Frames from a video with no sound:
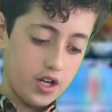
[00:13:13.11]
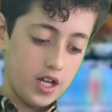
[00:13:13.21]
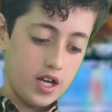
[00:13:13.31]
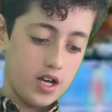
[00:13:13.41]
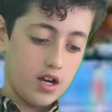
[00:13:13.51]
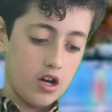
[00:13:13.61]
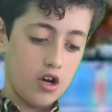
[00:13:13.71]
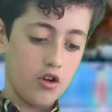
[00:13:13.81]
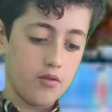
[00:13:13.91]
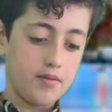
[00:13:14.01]
here are
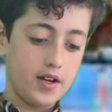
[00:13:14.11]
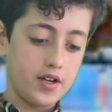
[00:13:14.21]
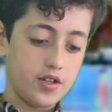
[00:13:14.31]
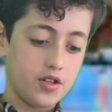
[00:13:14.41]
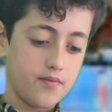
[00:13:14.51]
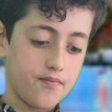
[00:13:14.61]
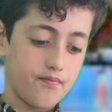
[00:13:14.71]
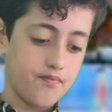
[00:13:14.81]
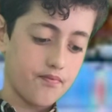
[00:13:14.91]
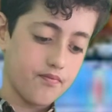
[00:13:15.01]
all the players,
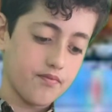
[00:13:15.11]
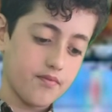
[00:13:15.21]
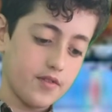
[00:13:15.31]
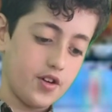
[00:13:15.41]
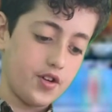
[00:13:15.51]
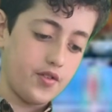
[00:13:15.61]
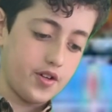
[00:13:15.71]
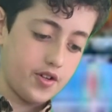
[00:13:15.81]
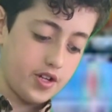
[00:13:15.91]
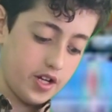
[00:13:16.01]
as you
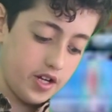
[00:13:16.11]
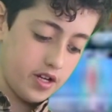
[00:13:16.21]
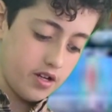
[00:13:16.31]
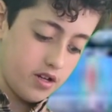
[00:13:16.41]
can see.